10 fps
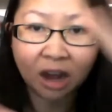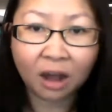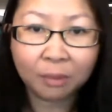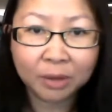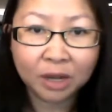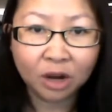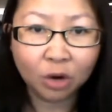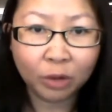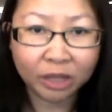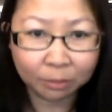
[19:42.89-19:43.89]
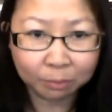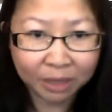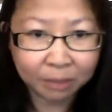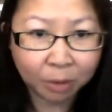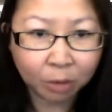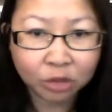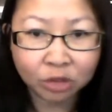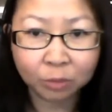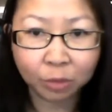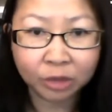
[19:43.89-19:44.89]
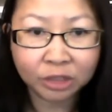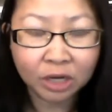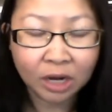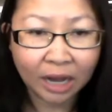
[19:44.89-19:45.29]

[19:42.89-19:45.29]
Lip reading: up with big poster boards